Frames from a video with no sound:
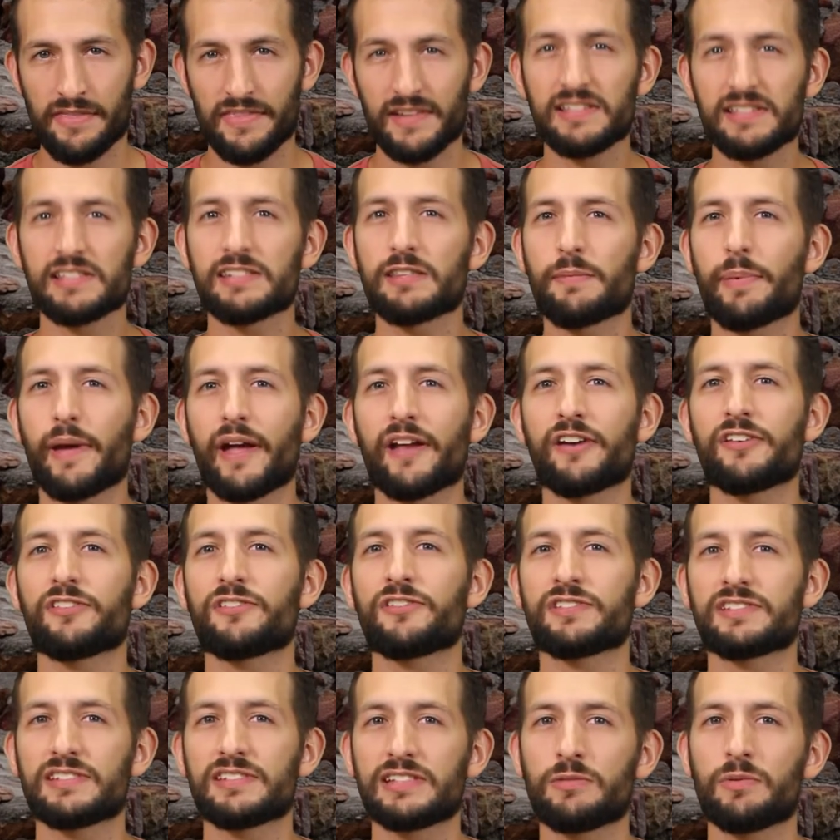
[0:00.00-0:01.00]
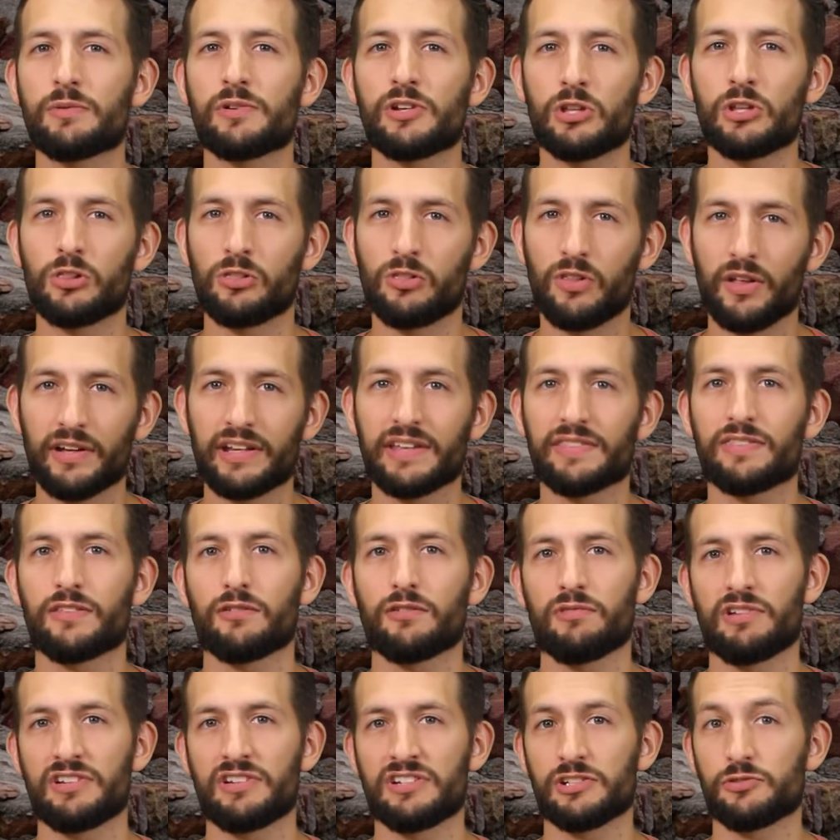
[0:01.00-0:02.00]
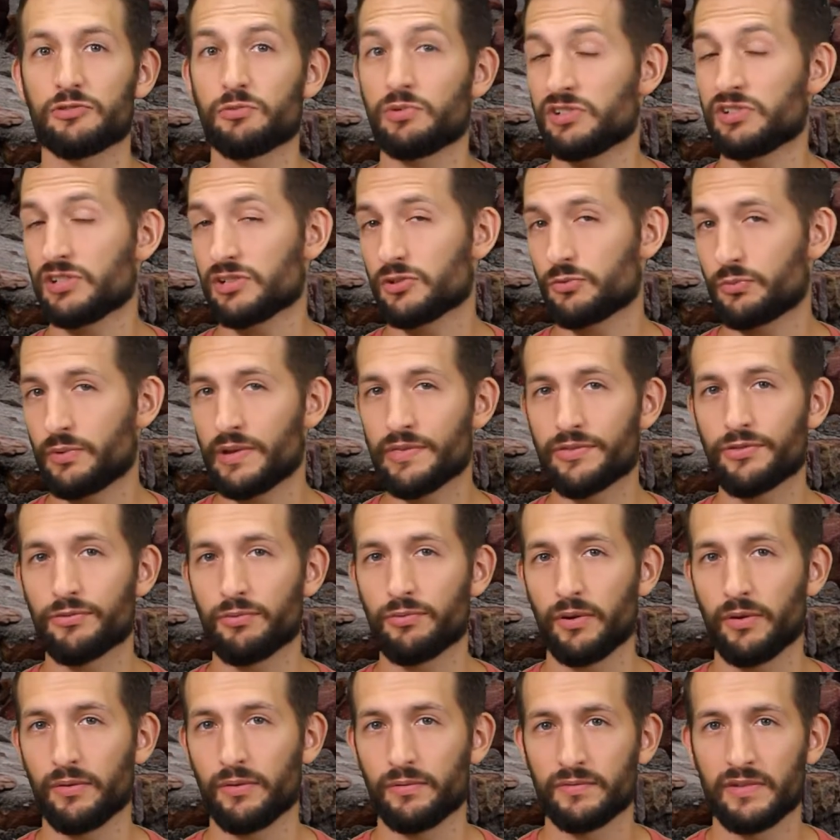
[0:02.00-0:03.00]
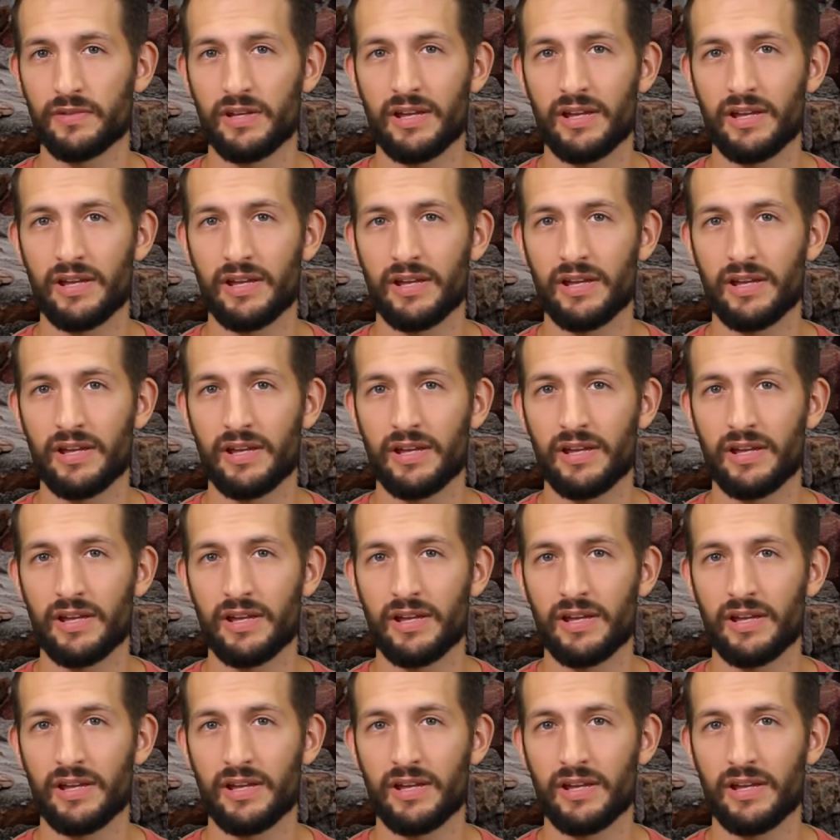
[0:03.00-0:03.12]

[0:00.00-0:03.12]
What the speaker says: This is the pattern you see when you look at the regions we just went through.